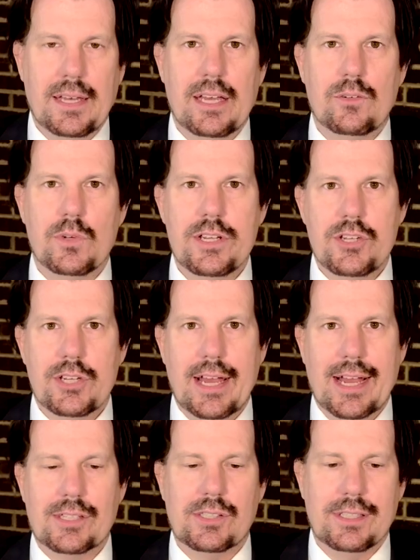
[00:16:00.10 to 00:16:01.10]
and reach
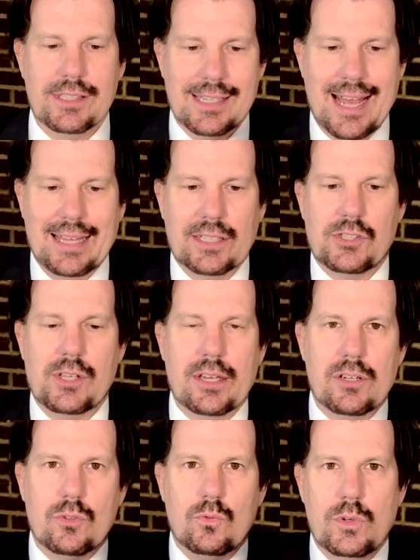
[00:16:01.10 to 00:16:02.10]
excellence.
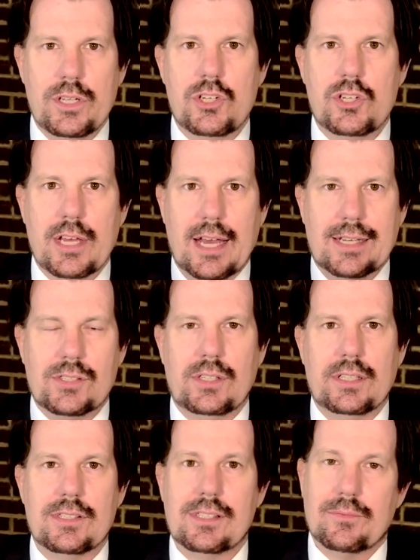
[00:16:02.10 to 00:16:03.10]
Alexander reached excellence.